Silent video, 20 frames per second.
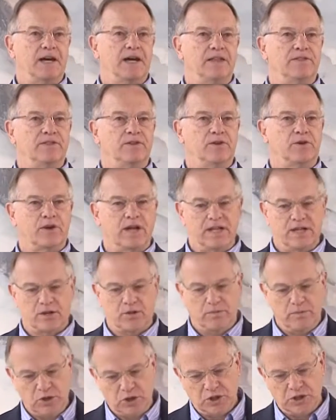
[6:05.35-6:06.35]
and the
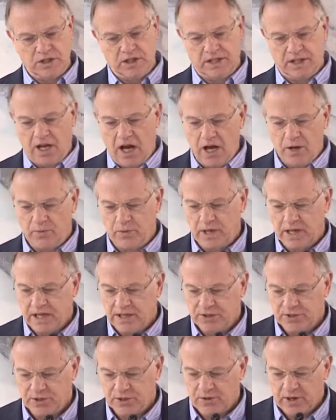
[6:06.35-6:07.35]
Great Commission and how we
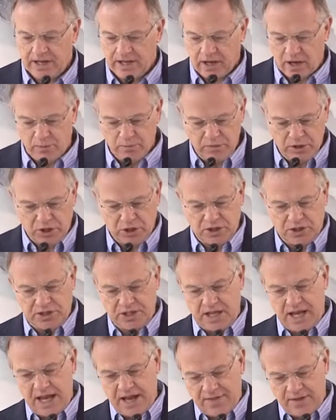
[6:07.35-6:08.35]
integrate our mission
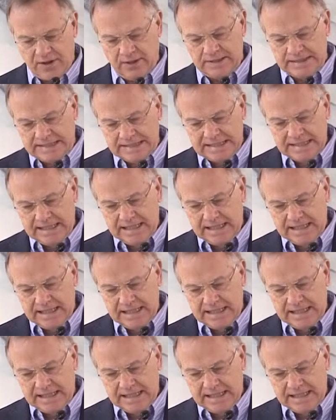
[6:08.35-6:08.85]
together.